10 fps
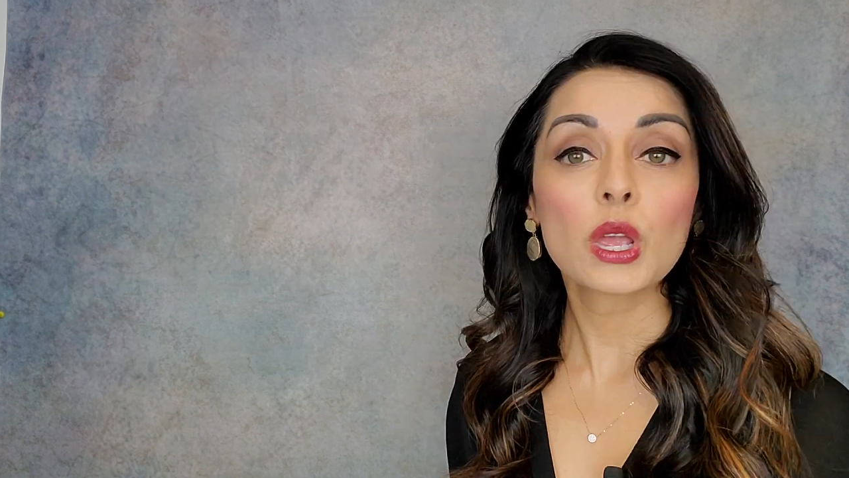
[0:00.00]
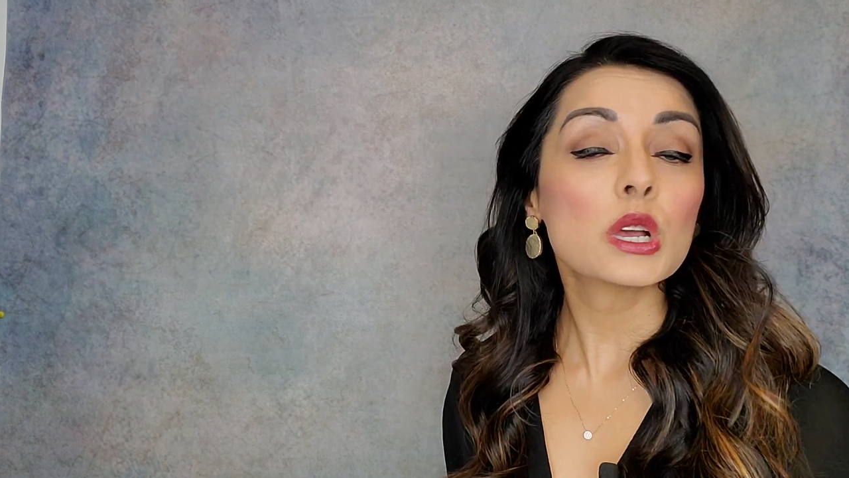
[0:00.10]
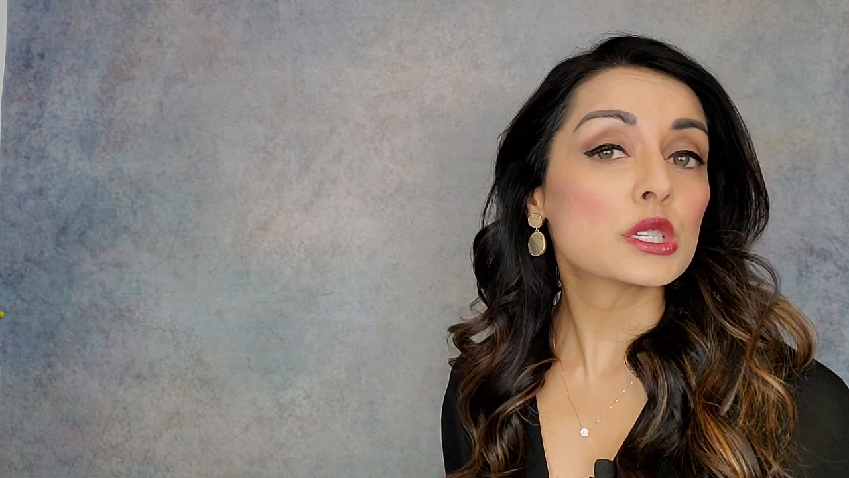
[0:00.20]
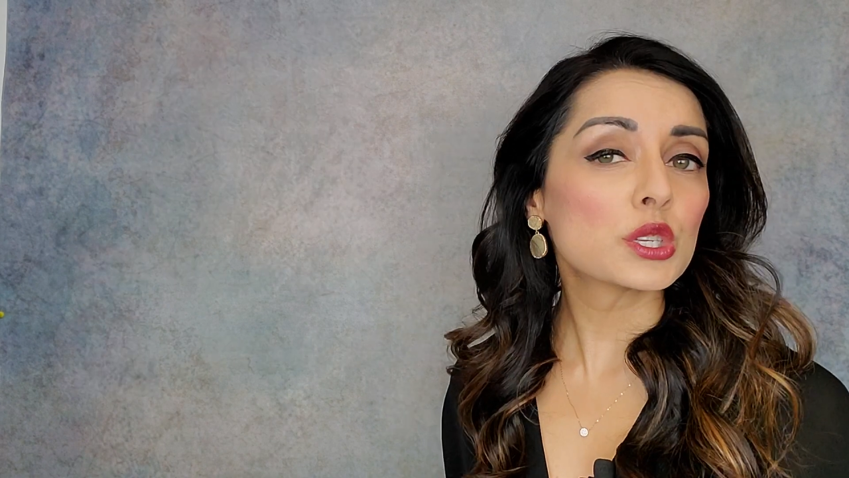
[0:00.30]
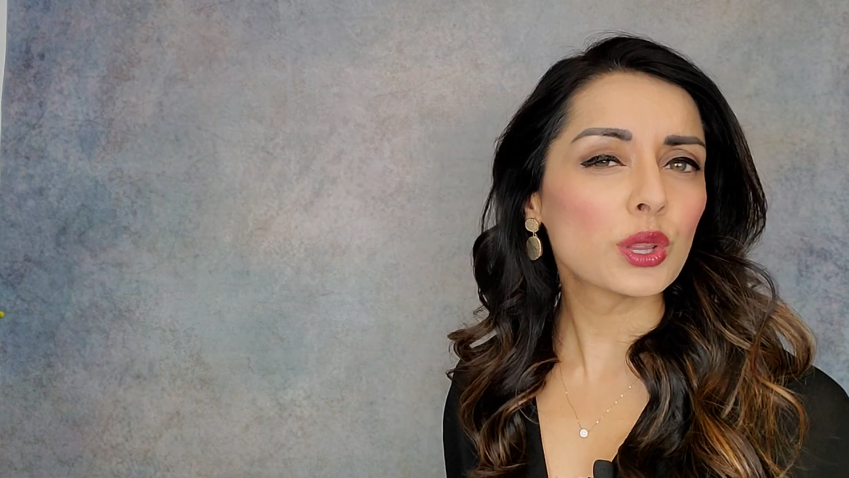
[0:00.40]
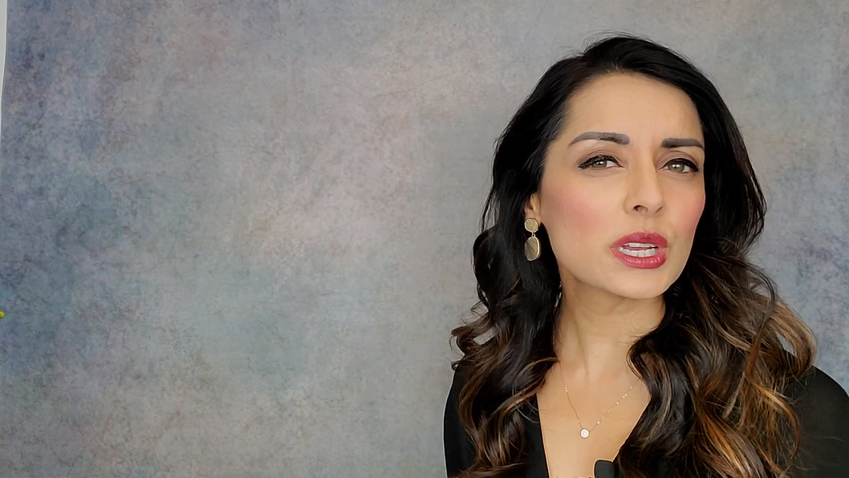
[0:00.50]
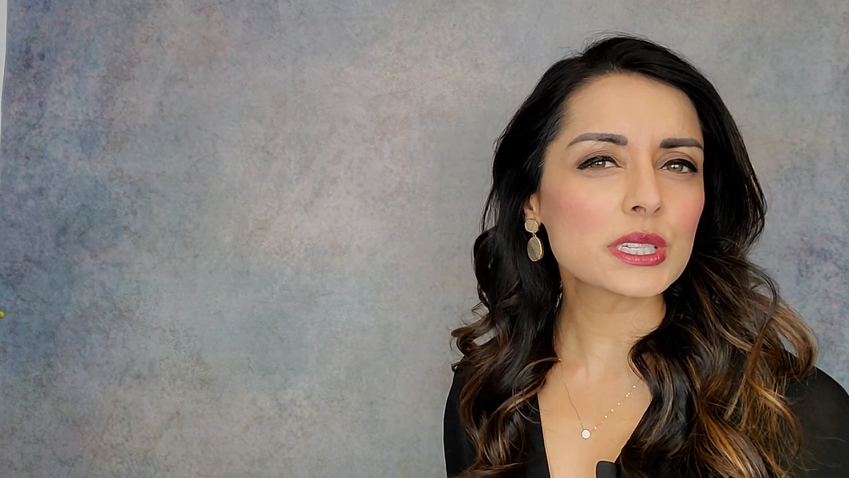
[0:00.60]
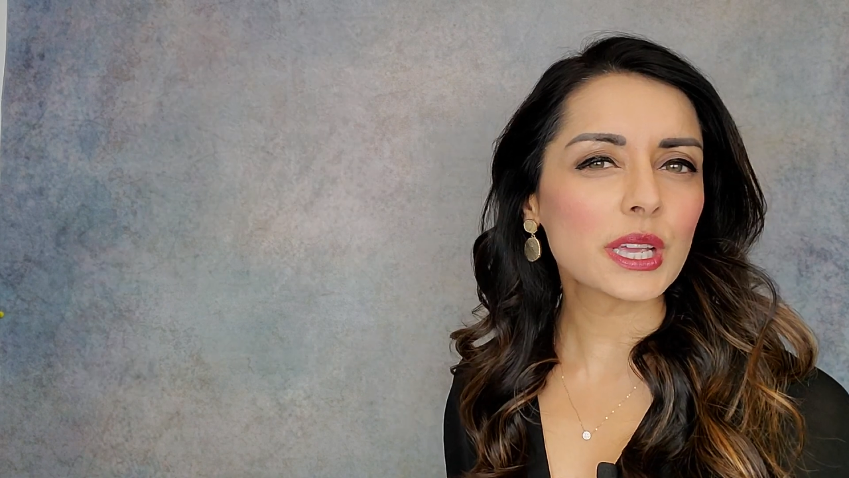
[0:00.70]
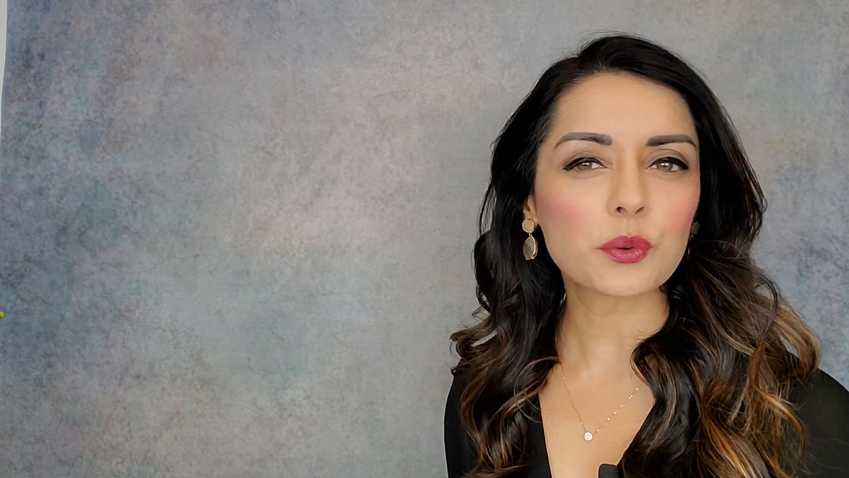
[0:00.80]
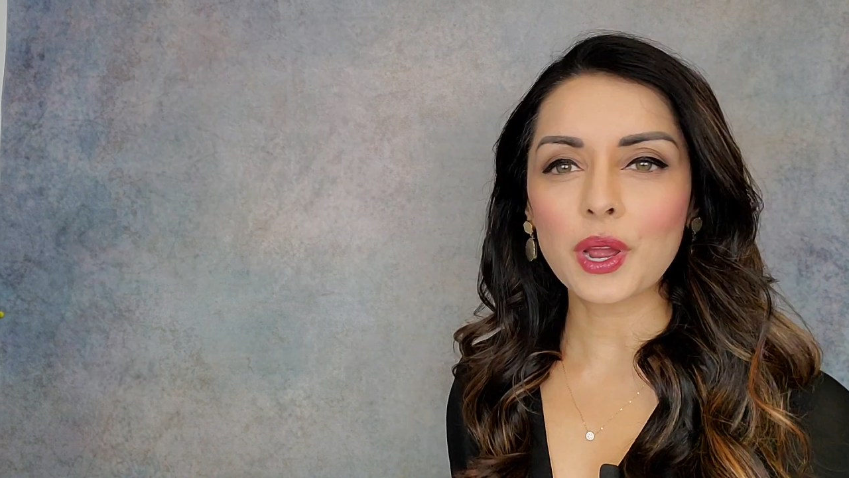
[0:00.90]
So let's
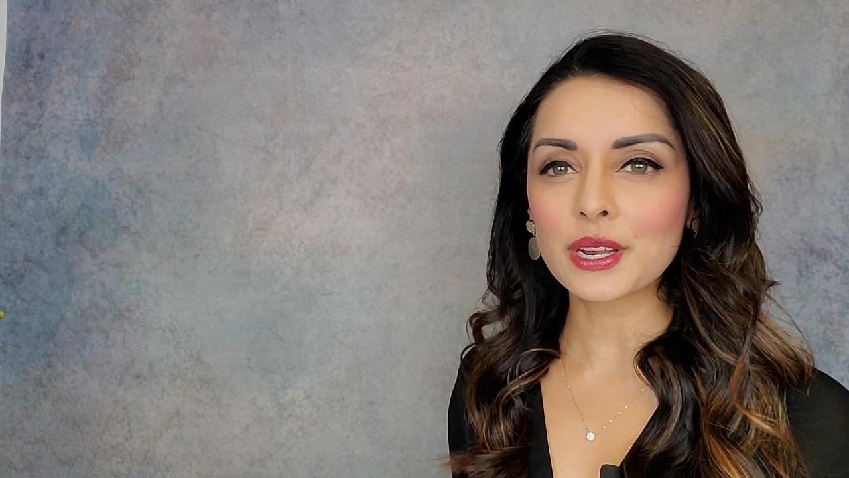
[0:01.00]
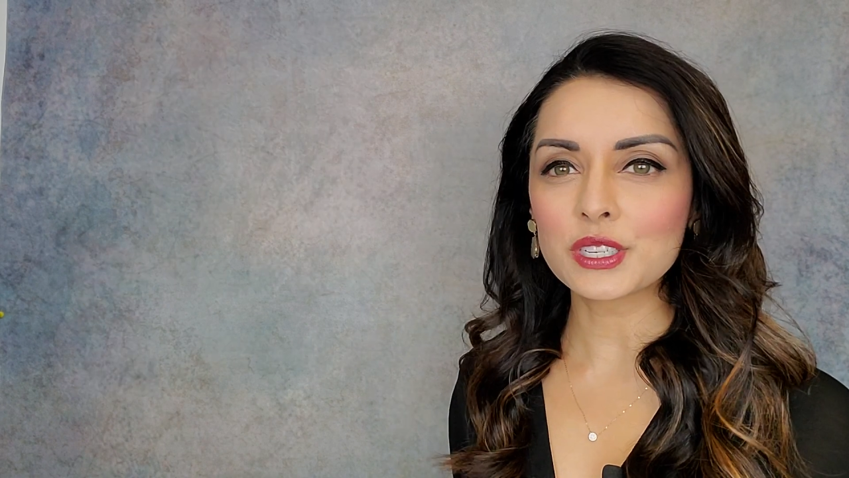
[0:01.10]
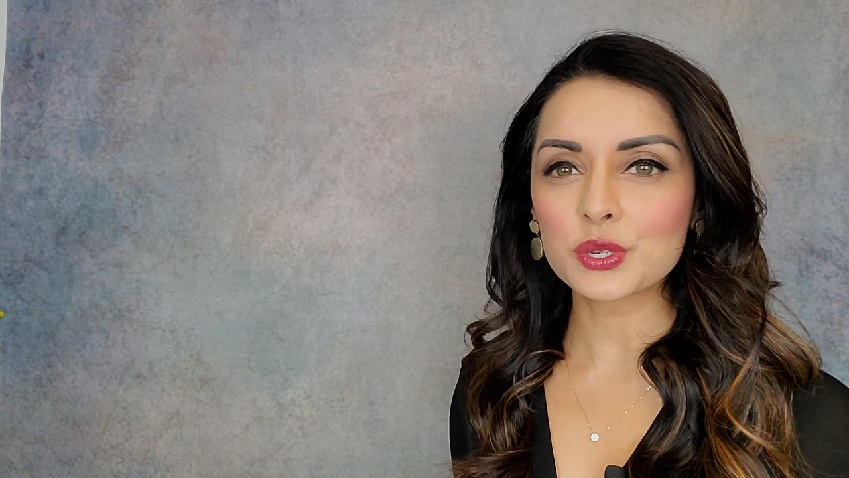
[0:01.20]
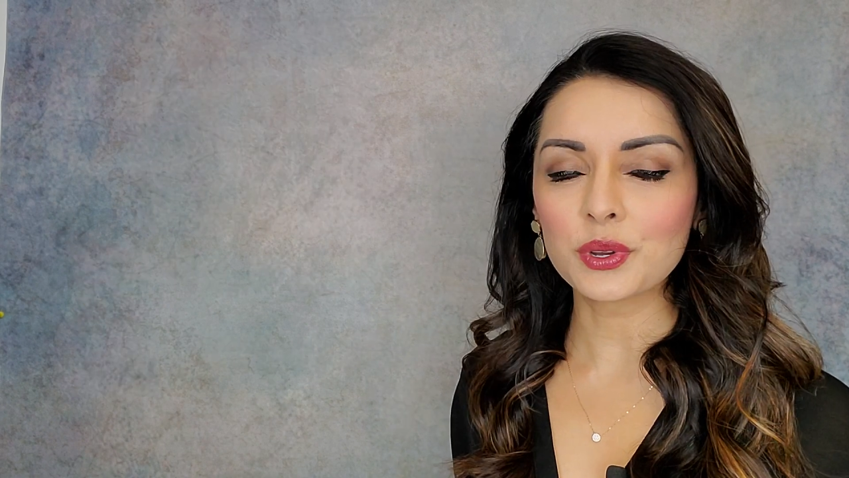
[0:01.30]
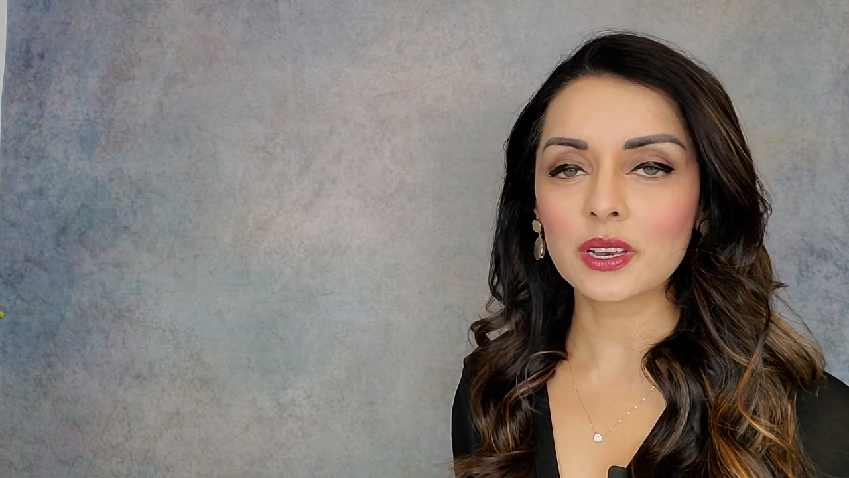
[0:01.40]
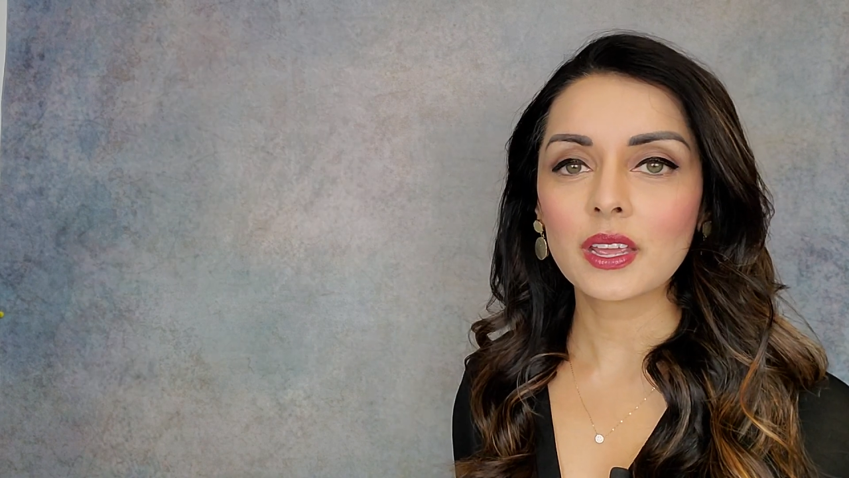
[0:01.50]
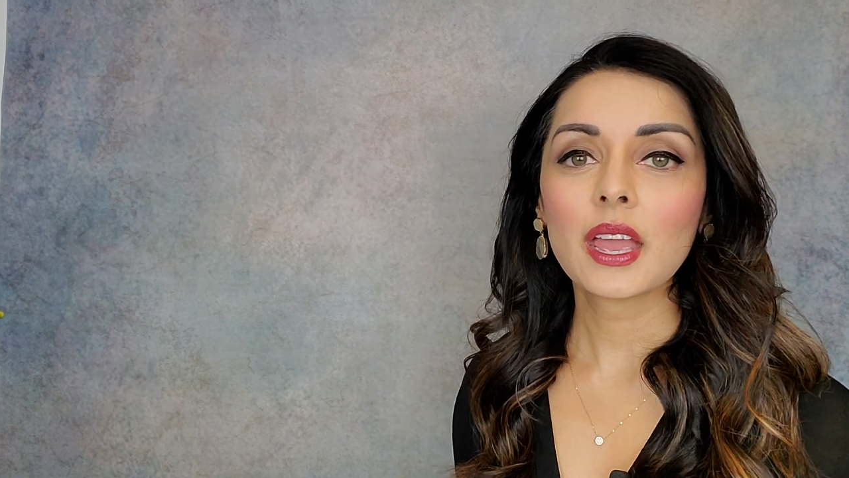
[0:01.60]
get right into it.